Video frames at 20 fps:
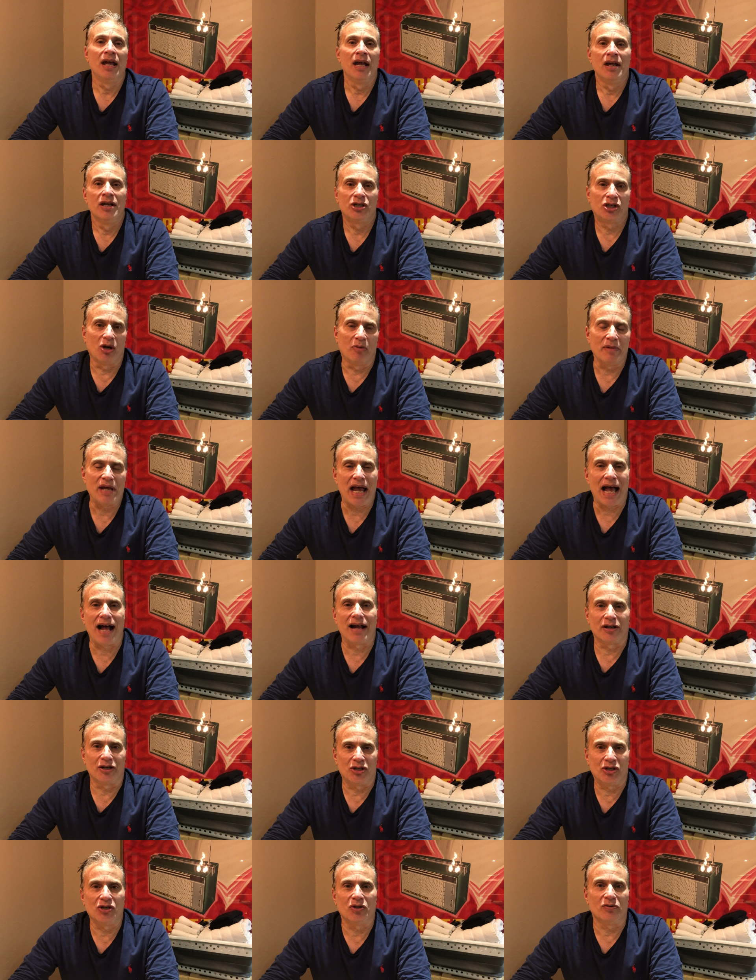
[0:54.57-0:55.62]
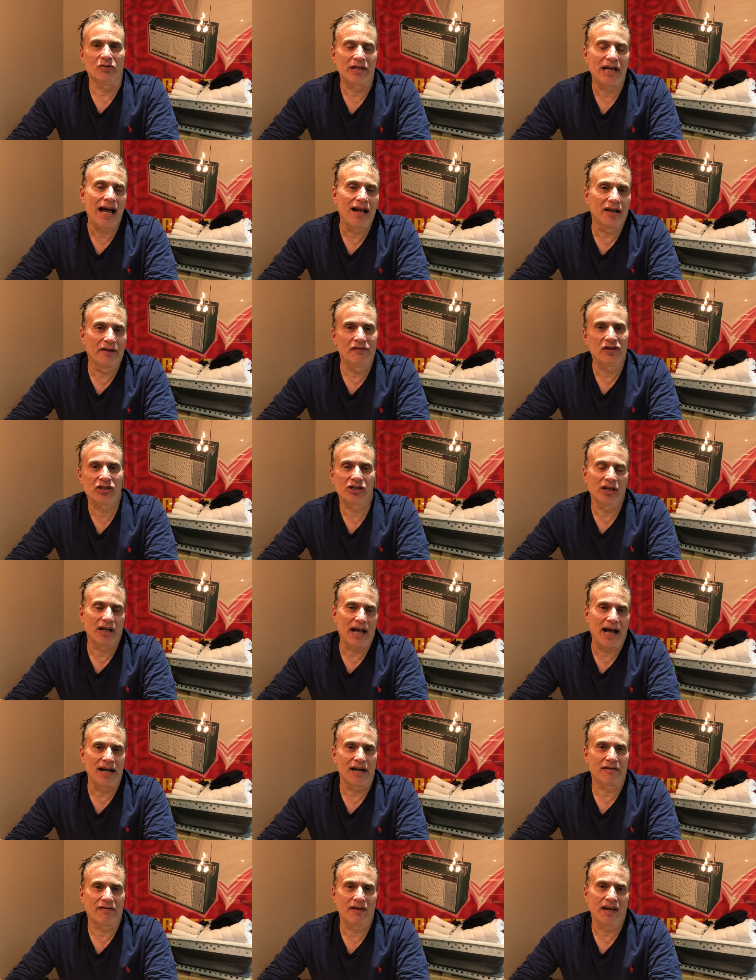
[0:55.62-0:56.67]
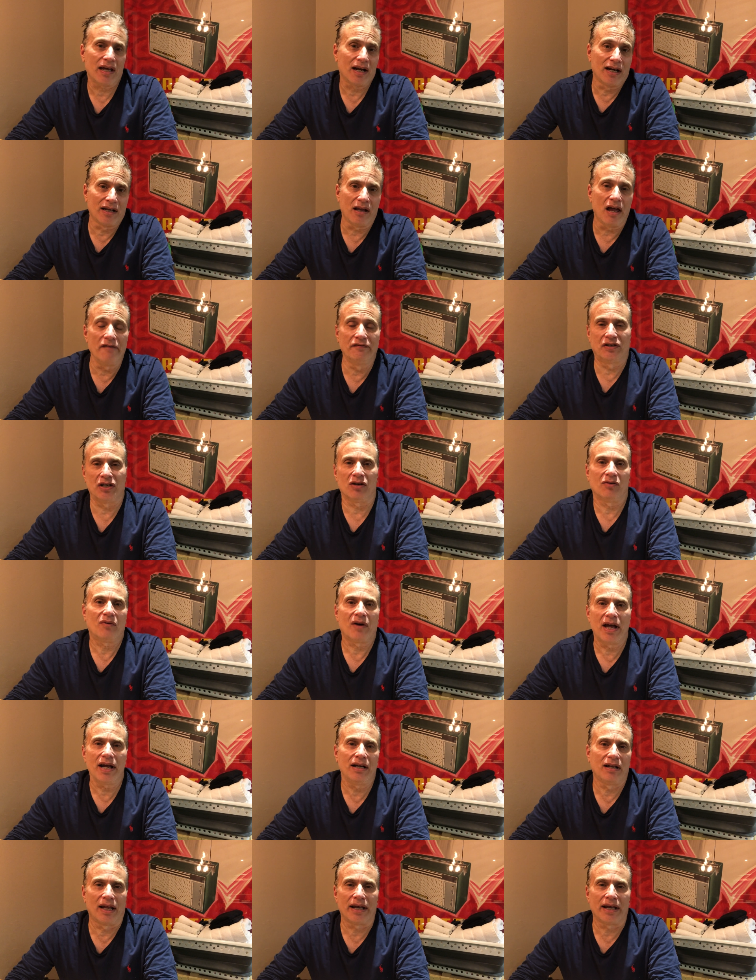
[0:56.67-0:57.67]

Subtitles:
show me how to do television kind of thing. And I loved it, right?